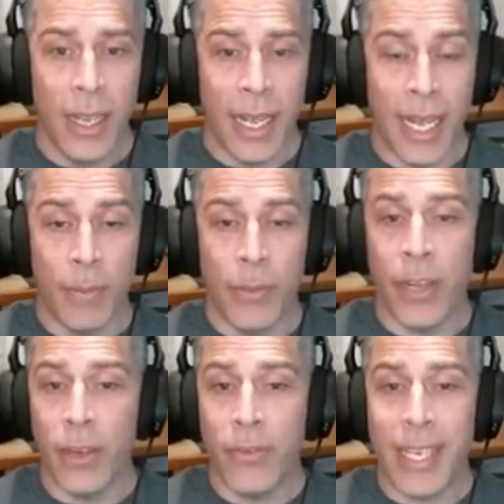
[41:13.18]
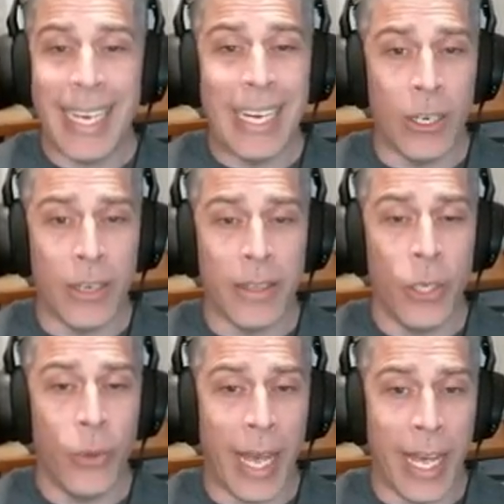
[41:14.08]
None of the art that
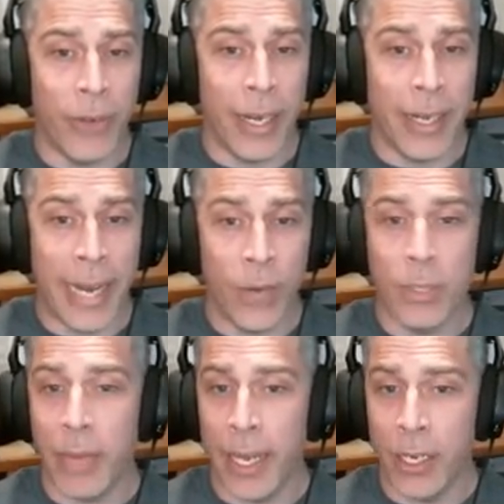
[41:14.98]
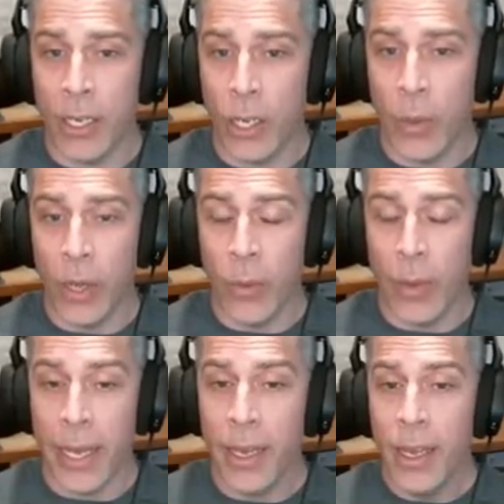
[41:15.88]
you have right now is planning on going
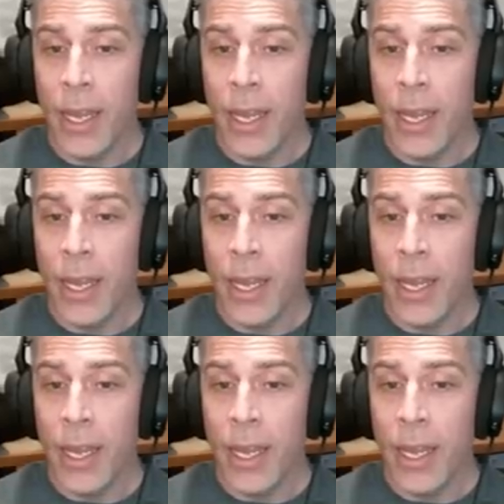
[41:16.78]
away.